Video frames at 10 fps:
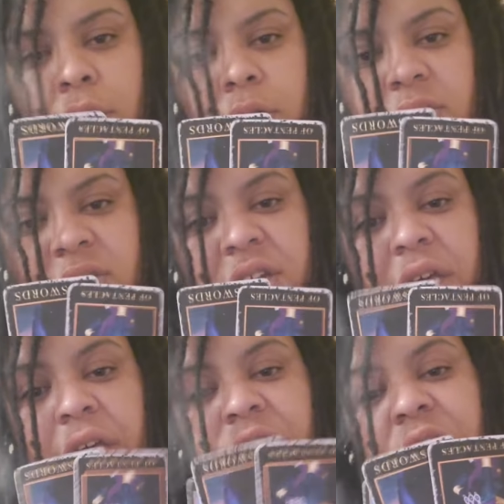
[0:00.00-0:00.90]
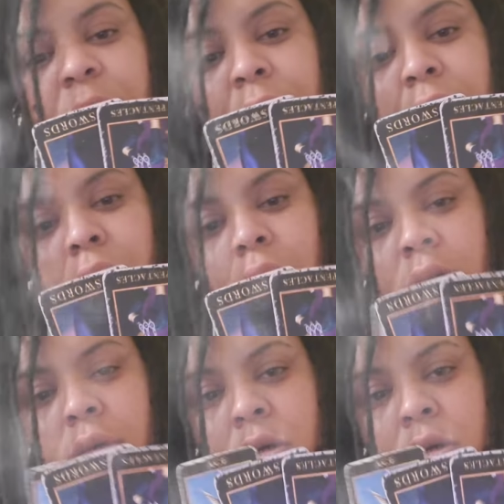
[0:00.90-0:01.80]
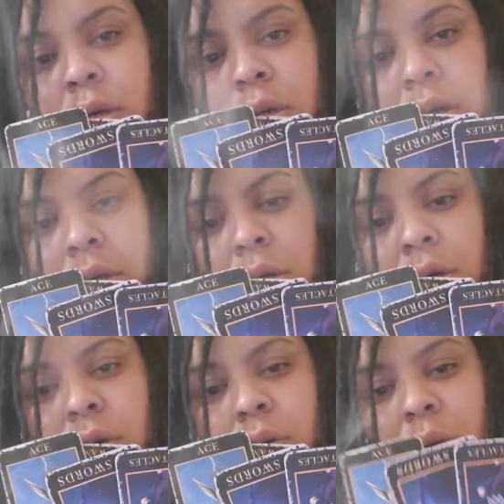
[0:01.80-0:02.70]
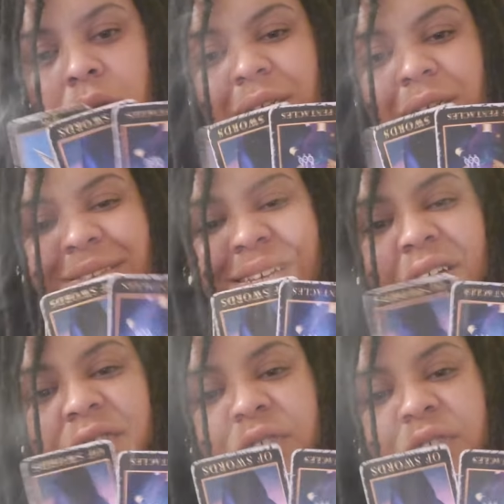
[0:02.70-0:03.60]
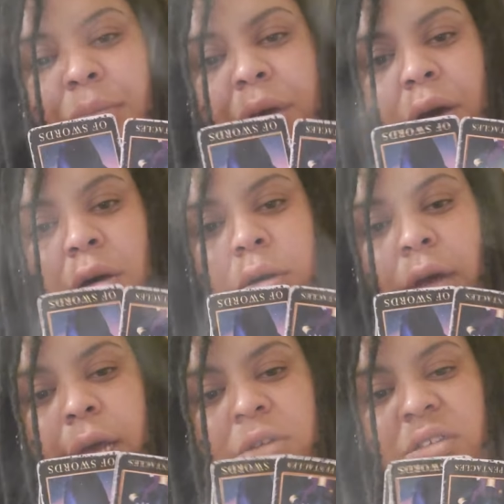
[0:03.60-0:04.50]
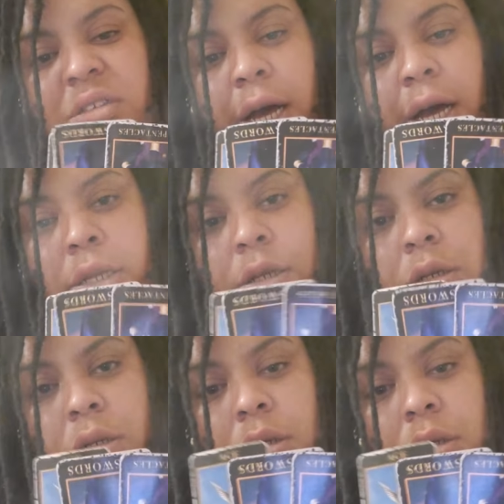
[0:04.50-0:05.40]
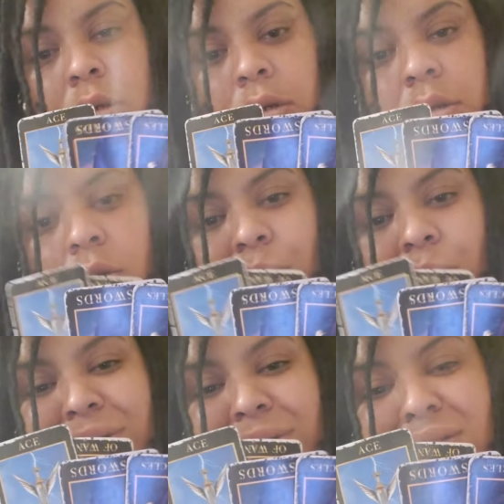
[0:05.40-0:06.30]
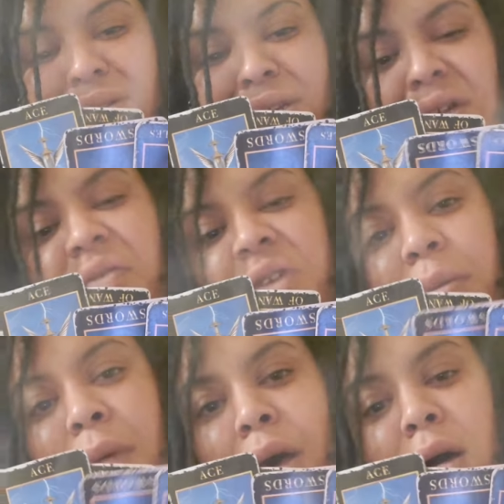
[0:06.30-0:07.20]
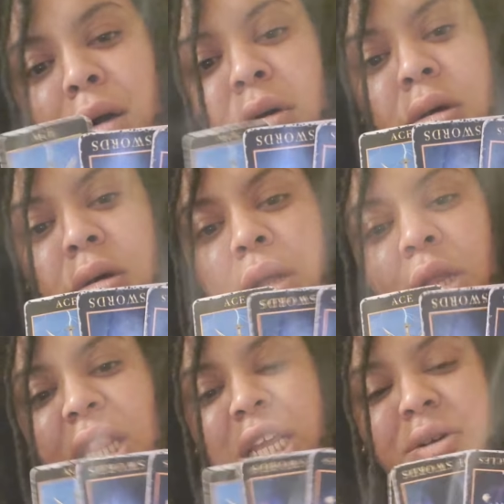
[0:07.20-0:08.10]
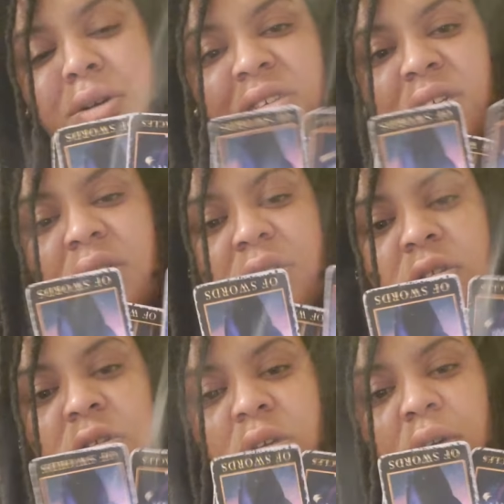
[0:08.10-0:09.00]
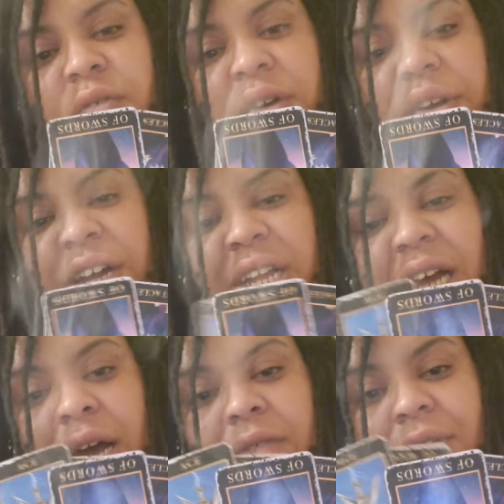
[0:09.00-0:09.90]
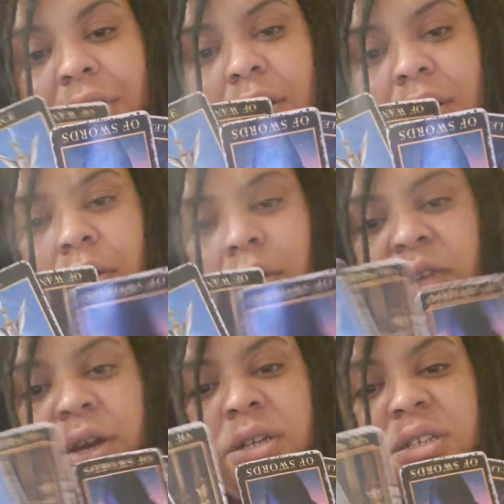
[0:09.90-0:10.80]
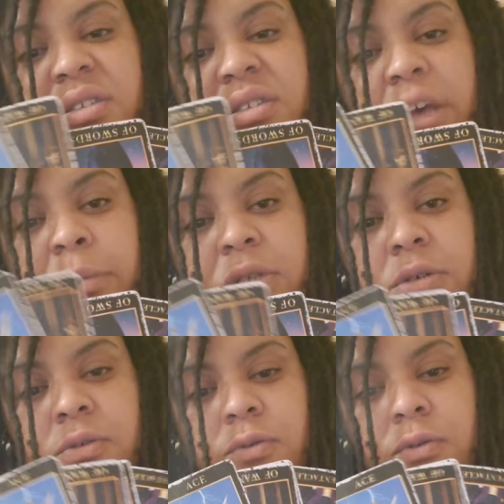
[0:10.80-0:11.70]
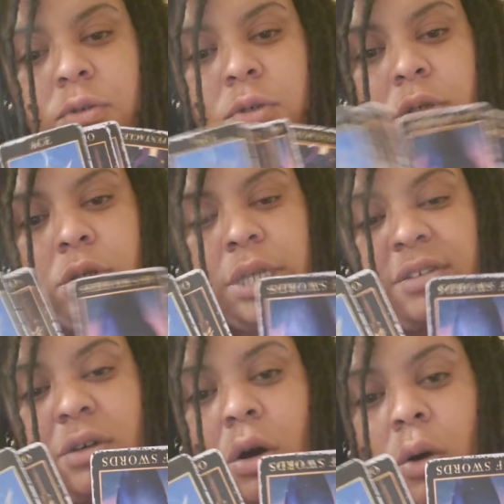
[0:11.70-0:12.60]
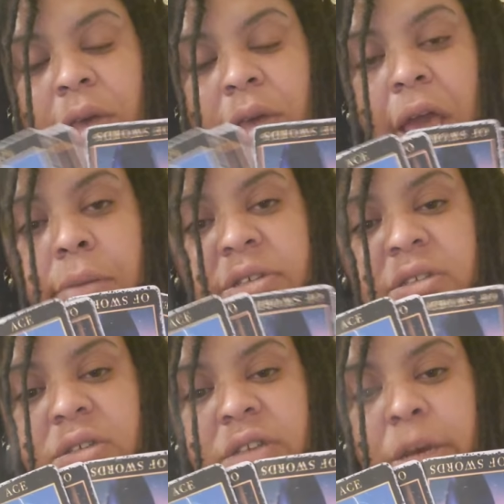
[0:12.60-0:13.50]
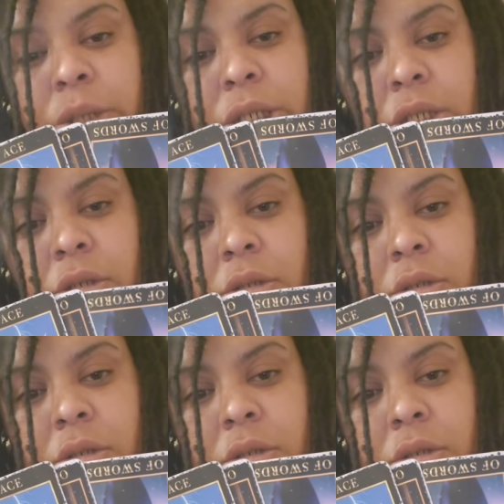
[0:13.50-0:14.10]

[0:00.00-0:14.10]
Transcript: sneaky female, wealthy sneaky female, air sign, wealthy sneaky female. Lyricist, very conniving, very deceptive. That's her whole game, is deception.